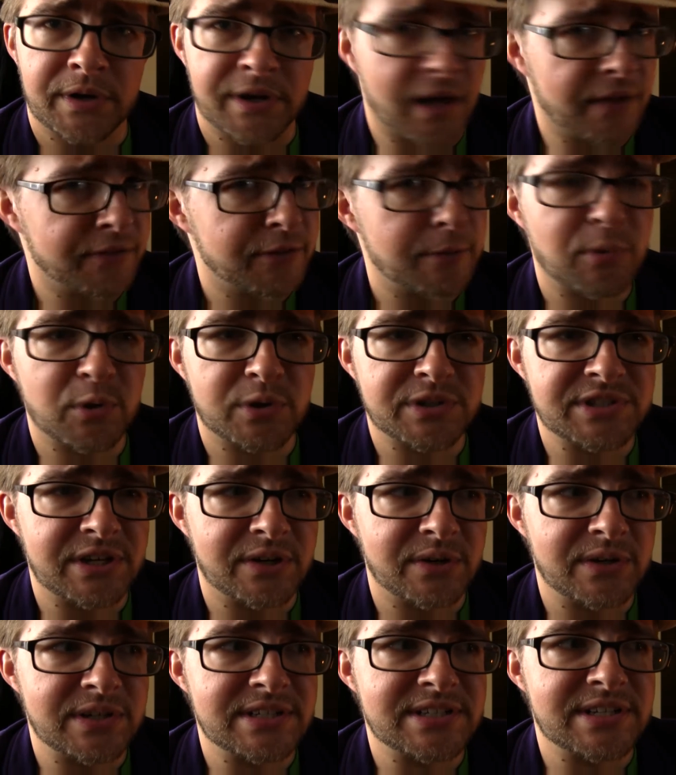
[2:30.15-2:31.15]
not the book
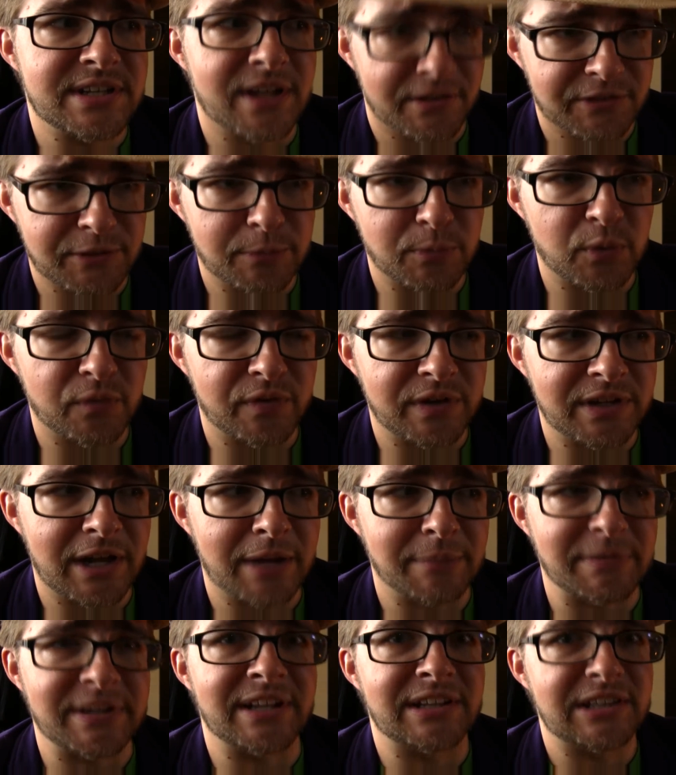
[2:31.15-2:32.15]
series, not the movie,
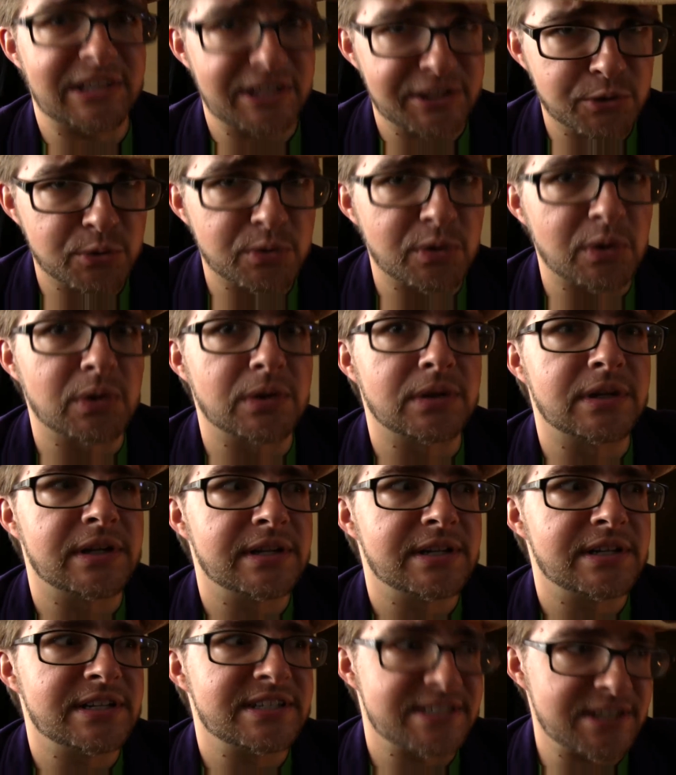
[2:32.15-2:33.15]
I mean a literal
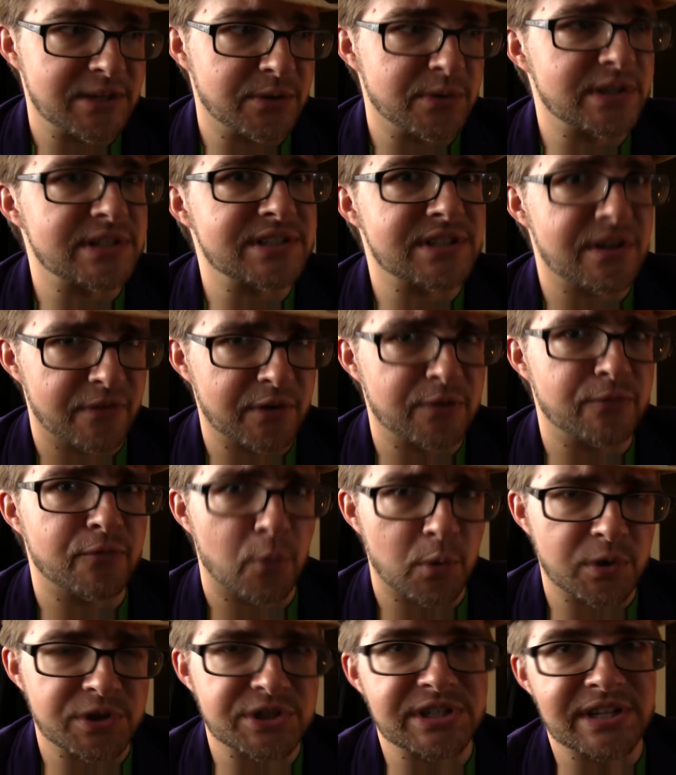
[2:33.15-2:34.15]
series of
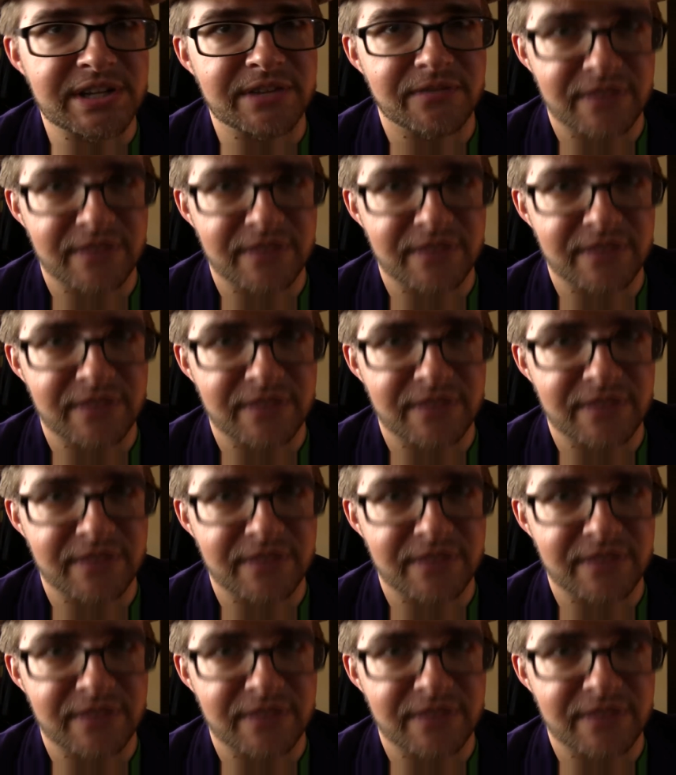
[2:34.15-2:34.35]
unfortunate